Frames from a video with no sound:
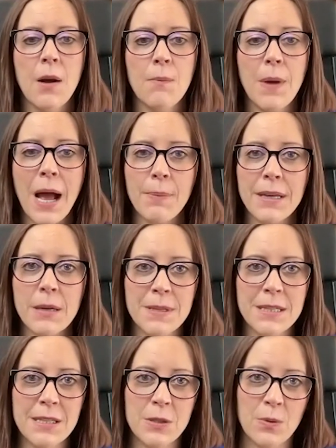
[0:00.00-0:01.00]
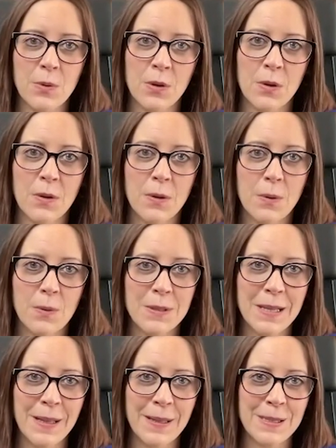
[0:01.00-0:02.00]
helping a business owner
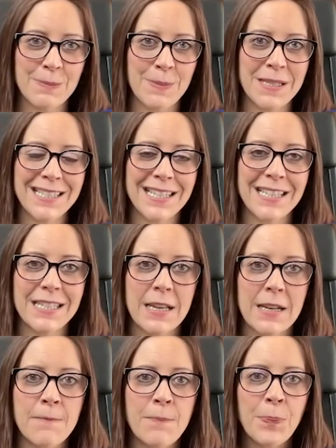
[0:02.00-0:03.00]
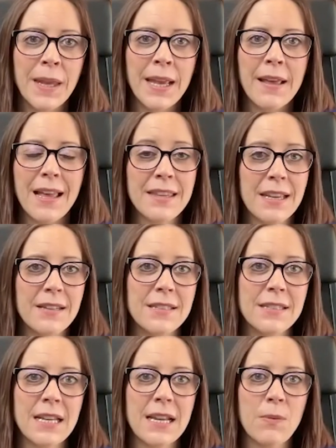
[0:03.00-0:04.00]
sell his business. And at the end of the
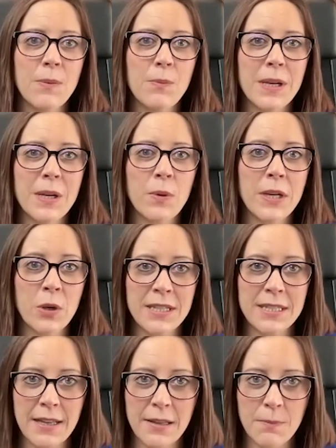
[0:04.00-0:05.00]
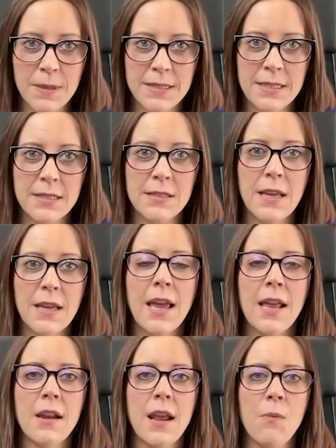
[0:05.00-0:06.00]
day, we couldn't sell the business.
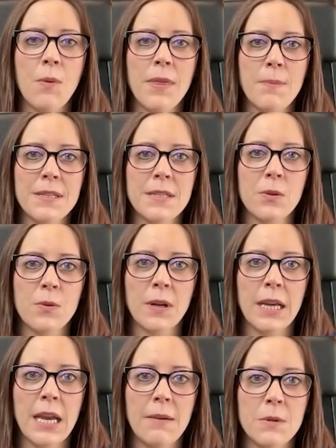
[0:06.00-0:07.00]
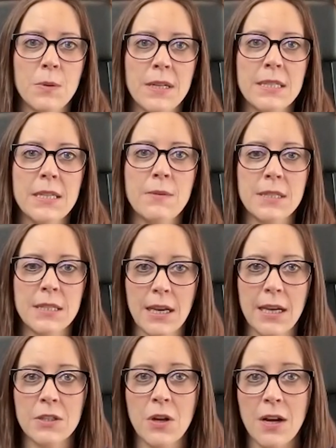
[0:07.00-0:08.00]
And when the business owner came to us, he was
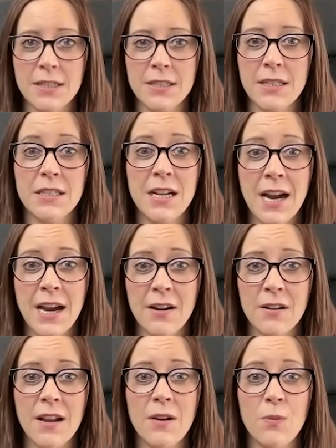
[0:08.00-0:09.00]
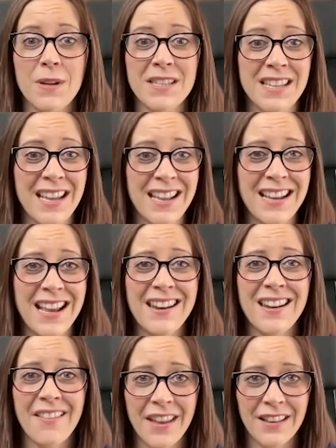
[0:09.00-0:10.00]
exhausted, tired, wit's end, had
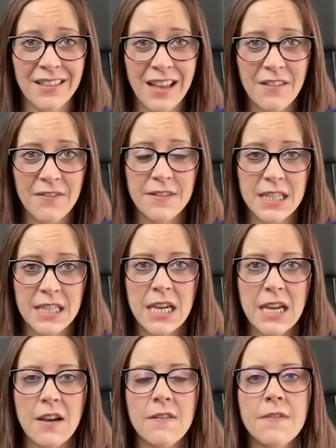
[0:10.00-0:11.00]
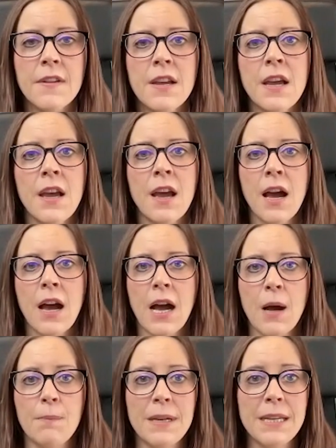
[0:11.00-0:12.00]
nothing left to give.
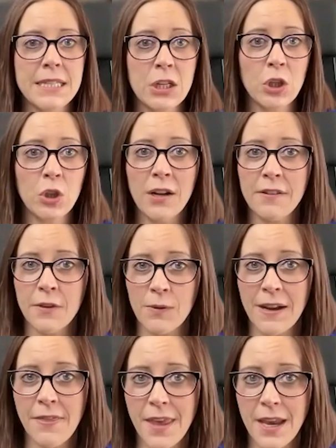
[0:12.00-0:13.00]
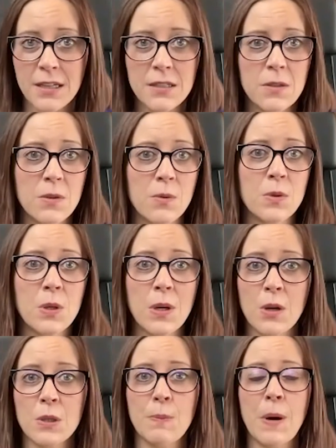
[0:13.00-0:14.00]
He did a lot of the right things. 2
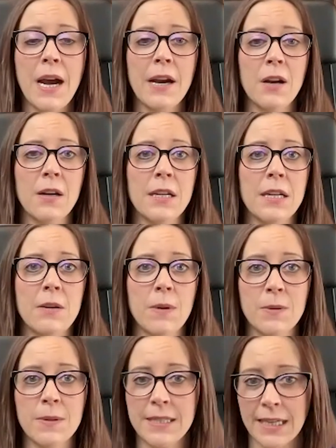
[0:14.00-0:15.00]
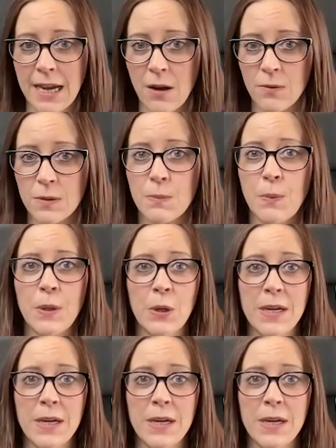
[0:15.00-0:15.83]
years prior, he went to his accountants, put a great